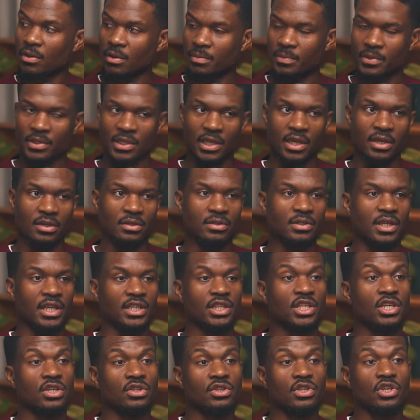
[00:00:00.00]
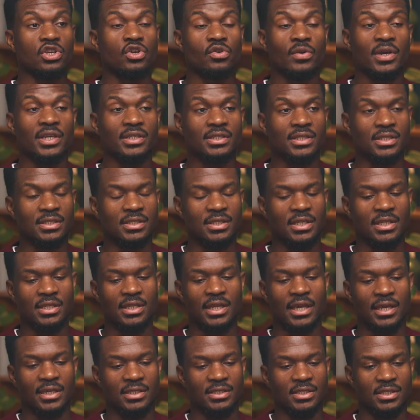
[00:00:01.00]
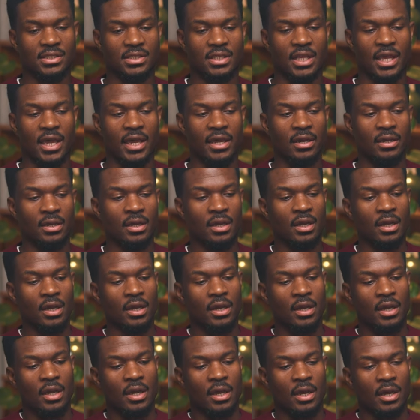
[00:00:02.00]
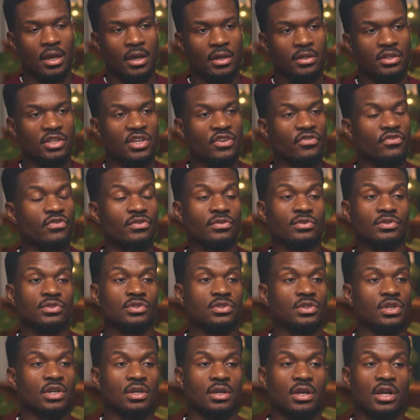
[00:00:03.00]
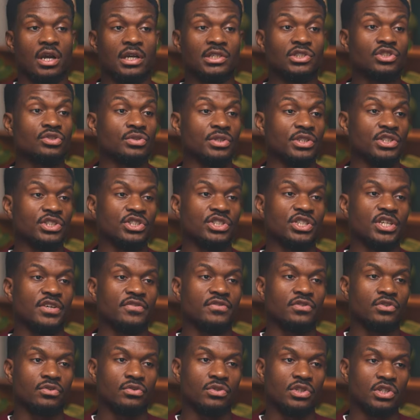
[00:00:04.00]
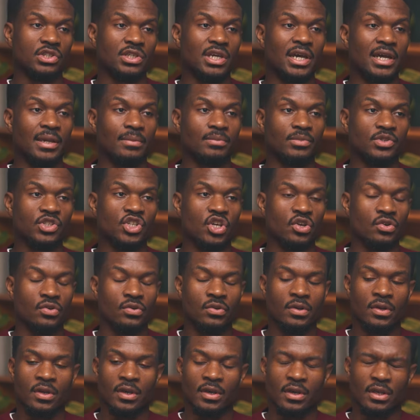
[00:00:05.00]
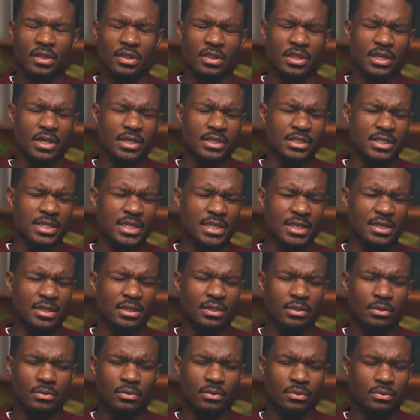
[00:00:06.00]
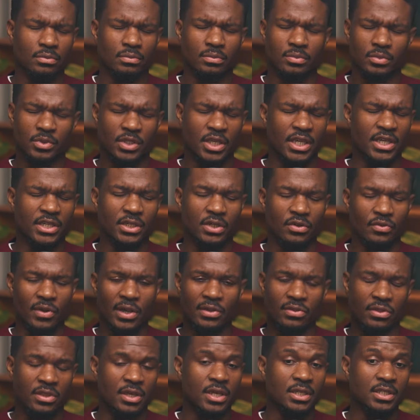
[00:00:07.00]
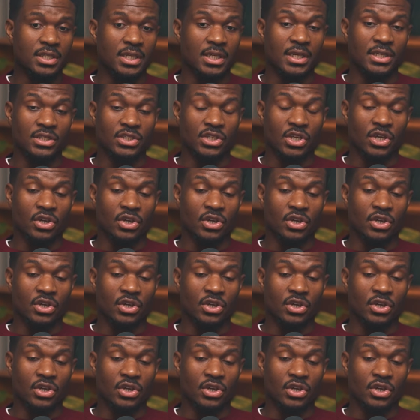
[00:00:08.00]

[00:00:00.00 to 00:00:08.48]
popular, like the US's index, is that different countries shift all the time. So around 30 years